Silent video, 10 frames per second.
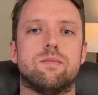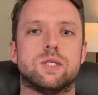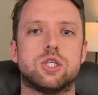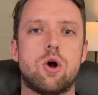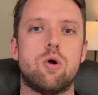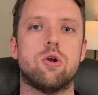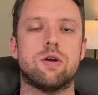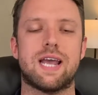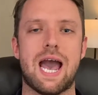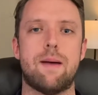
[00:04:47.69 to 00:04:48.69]
Solar
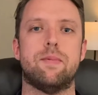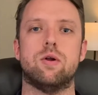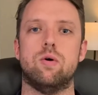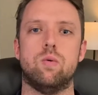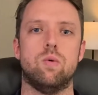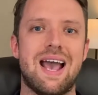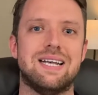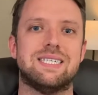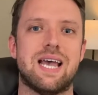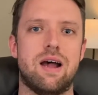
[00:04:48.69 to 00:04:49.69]
Capital,
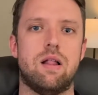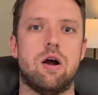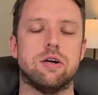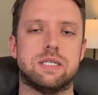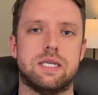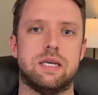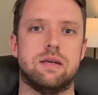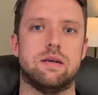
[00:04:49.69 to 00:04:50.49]
SLRC.